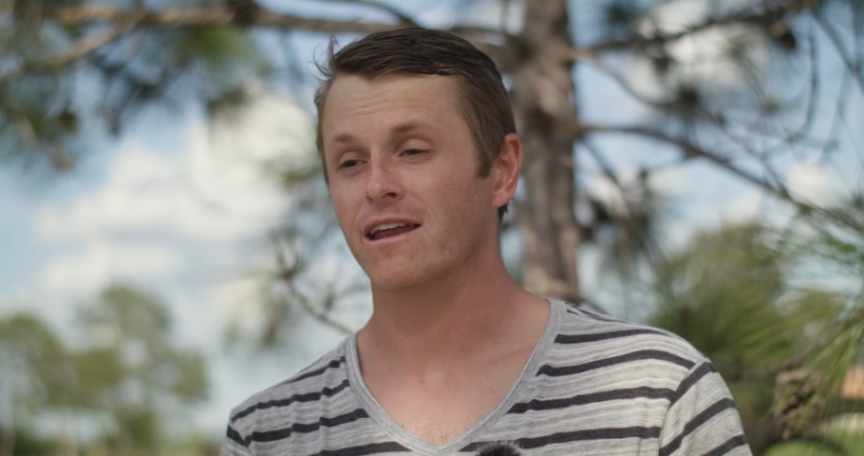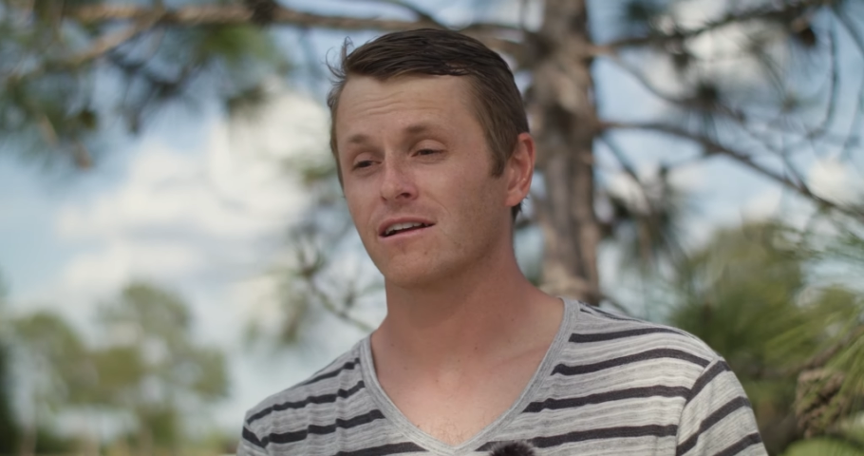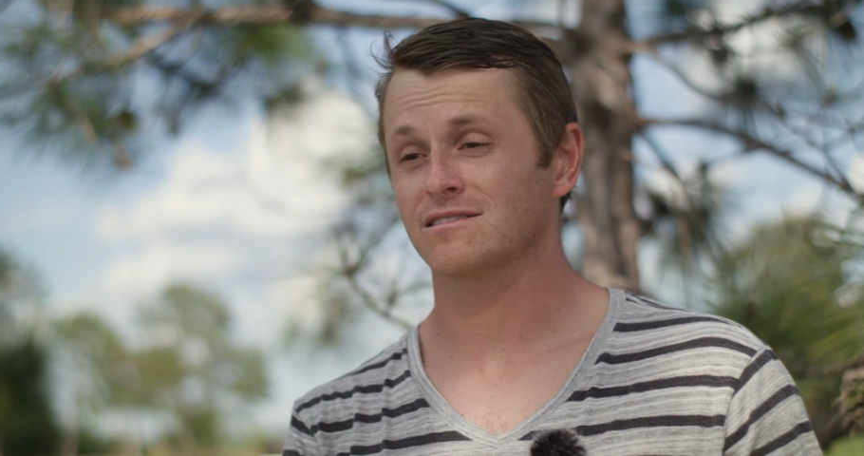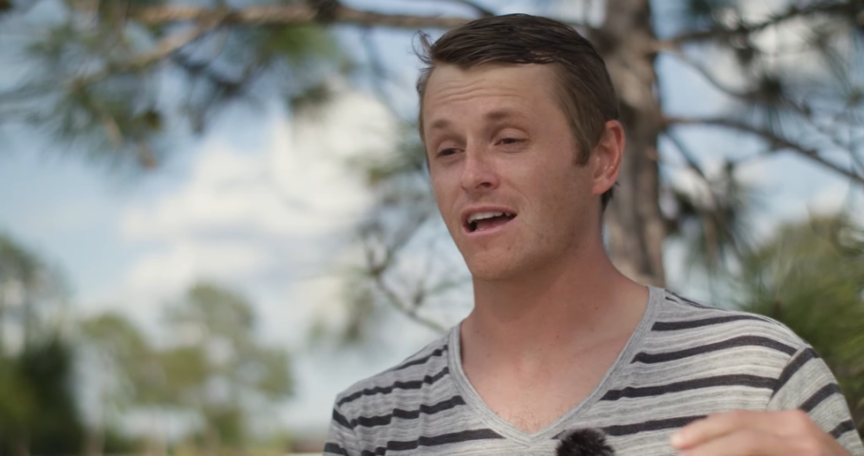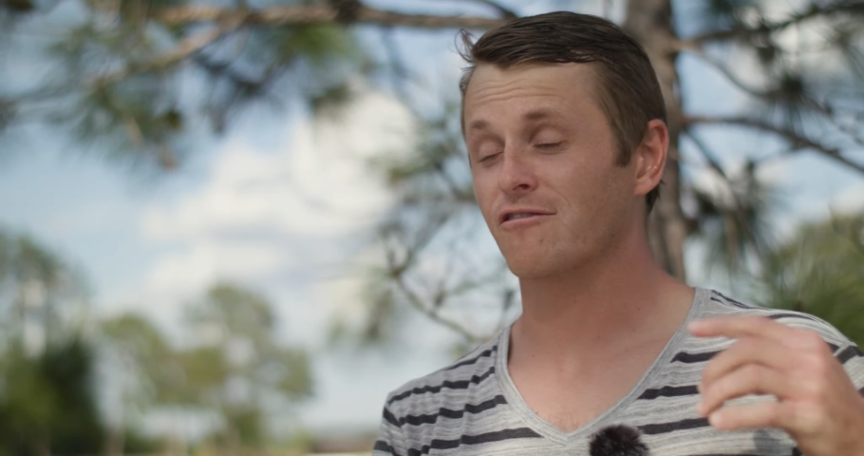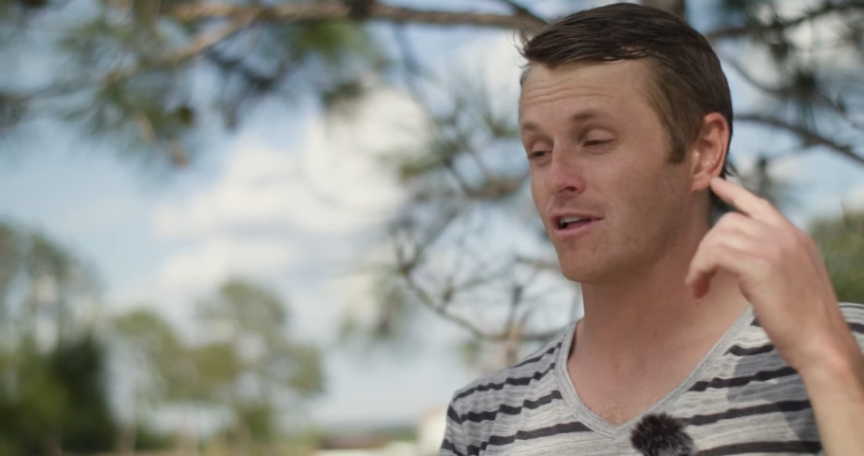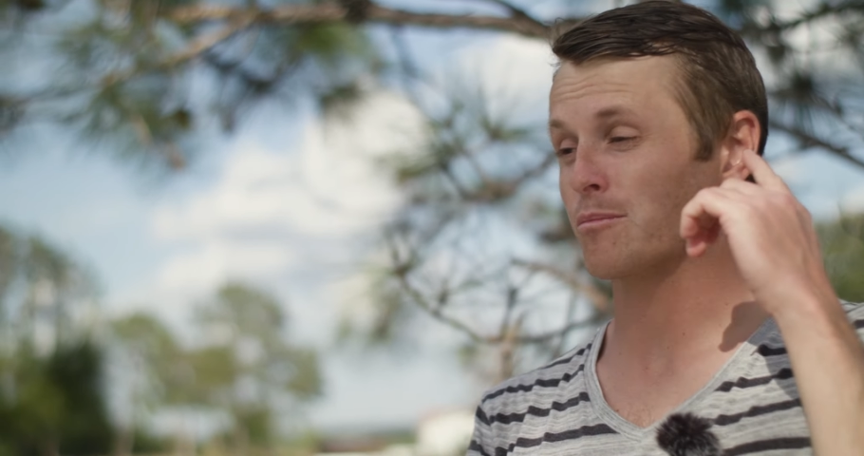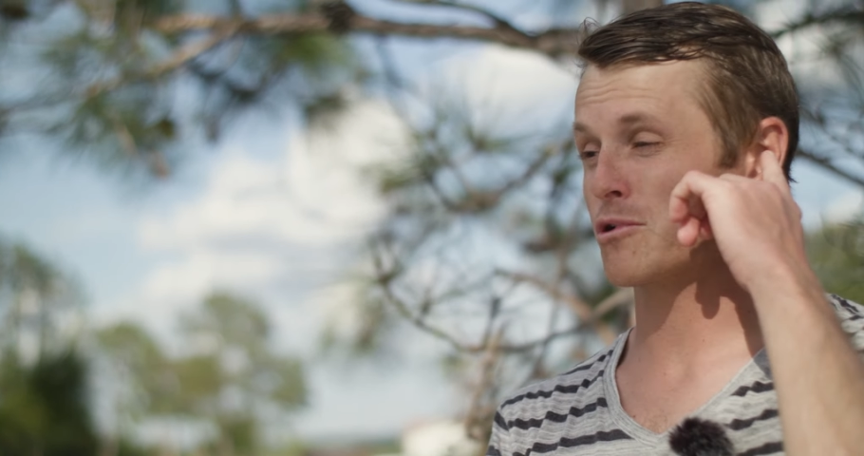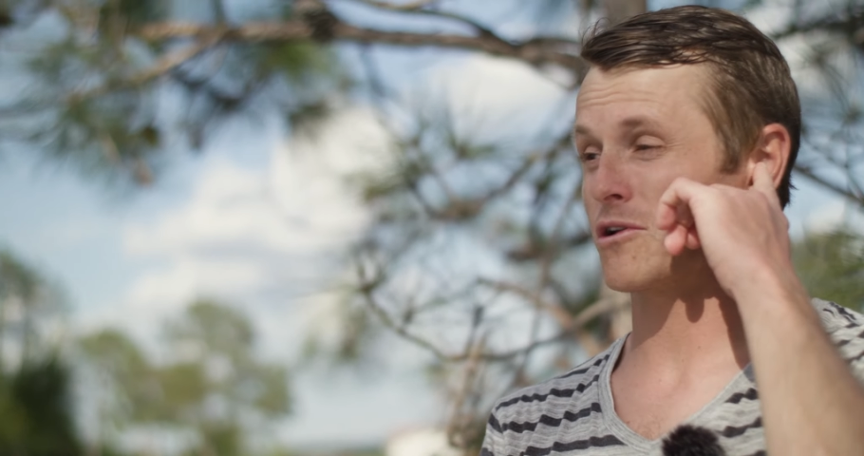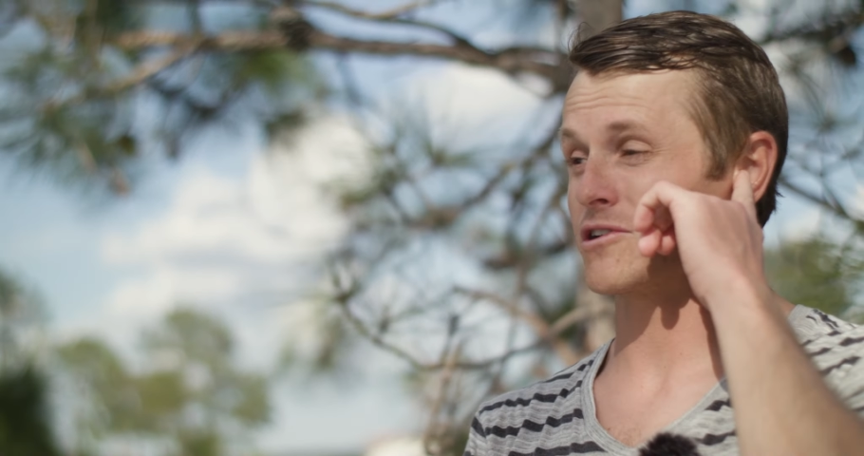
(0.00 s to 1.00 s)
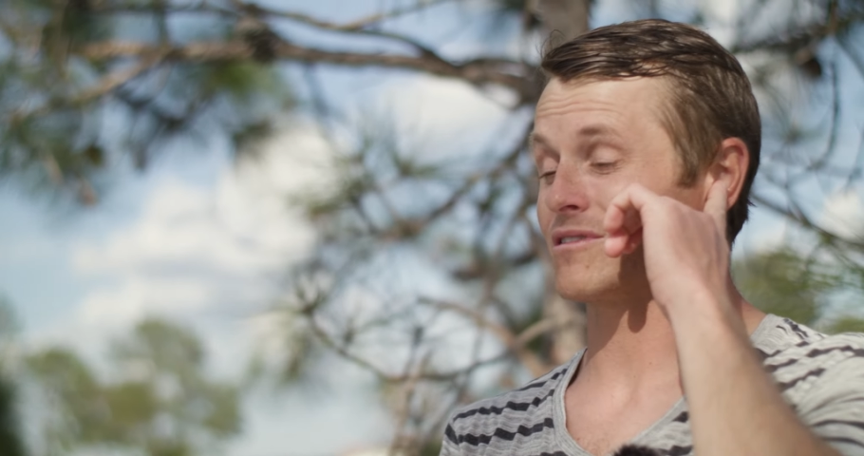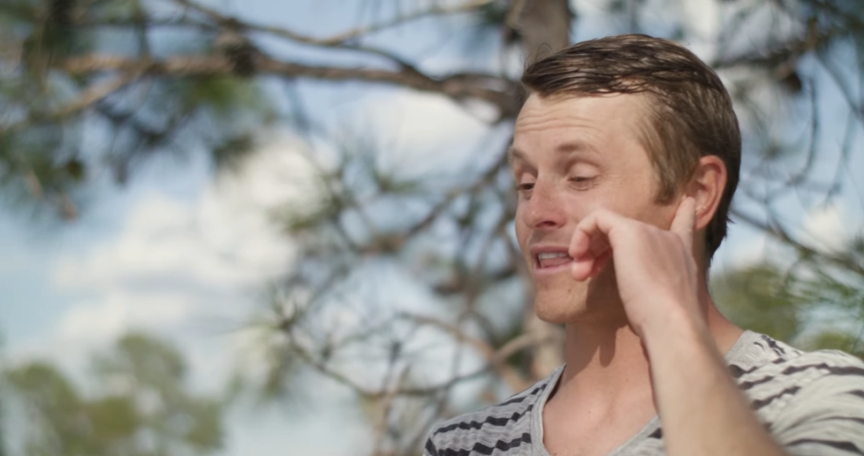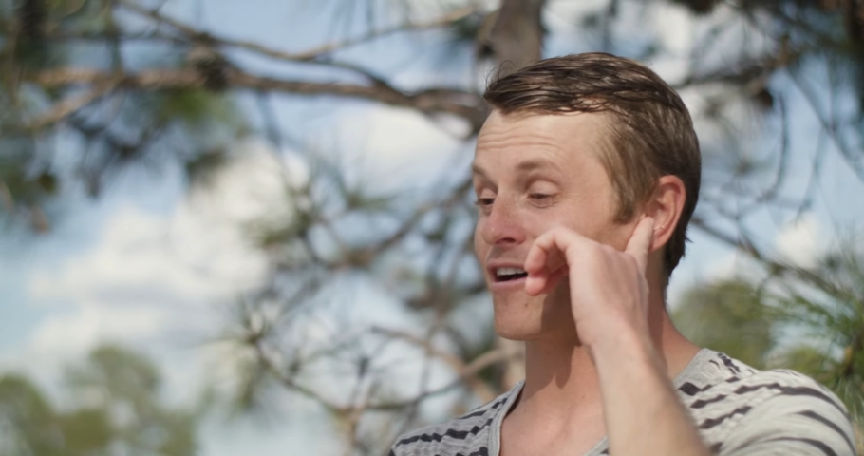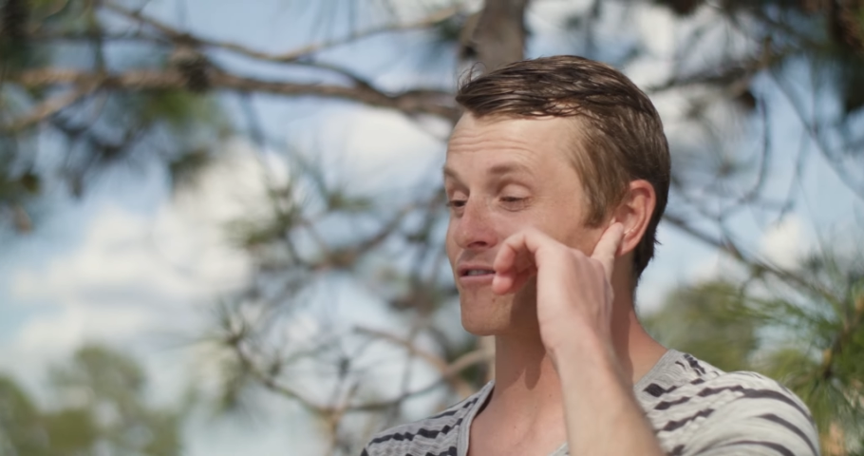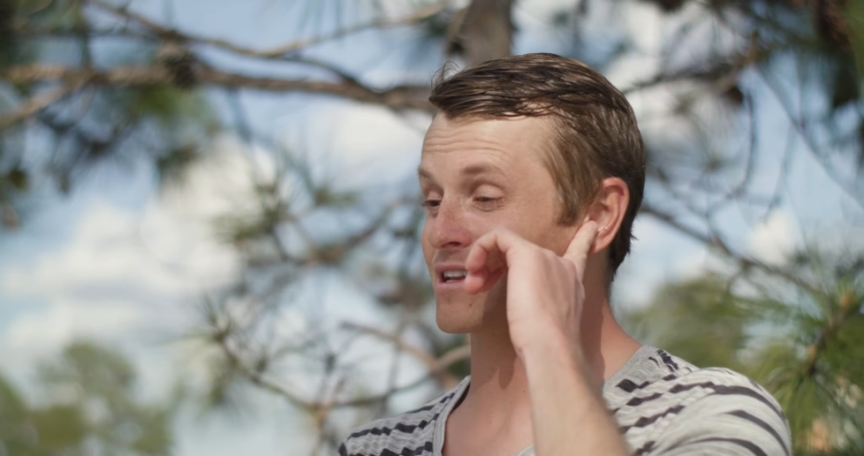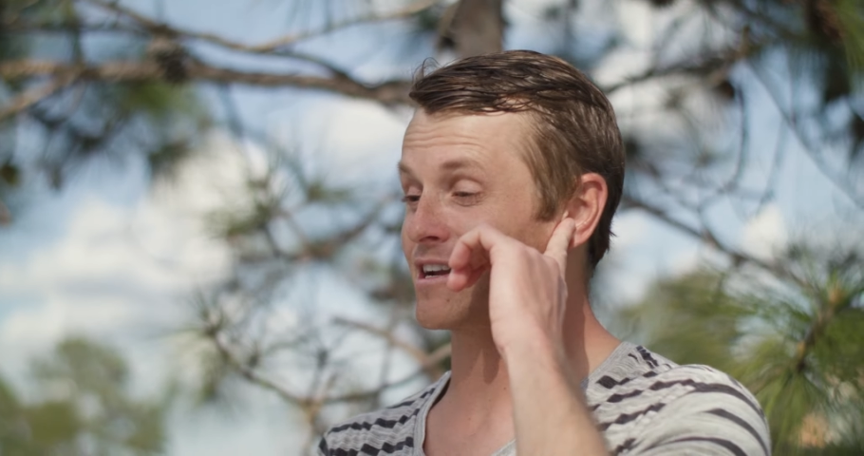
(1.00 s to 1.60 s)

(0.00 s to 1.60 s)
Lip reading: heel side flip, roll your left